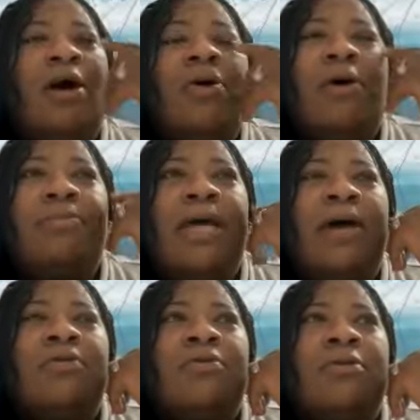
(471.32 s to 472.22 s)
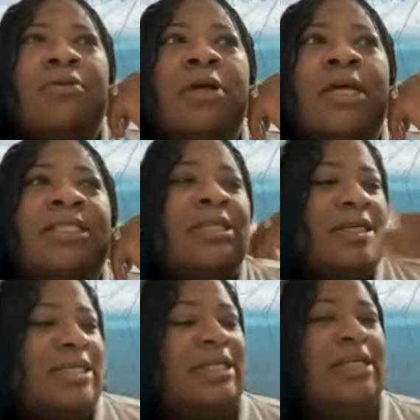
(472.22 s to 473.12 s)
oh, I'm not as
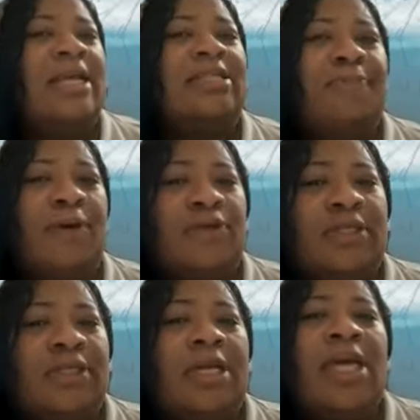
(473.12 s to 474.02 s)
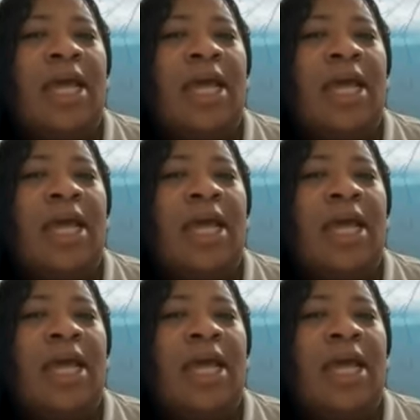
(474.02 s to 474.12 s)
good as the next person.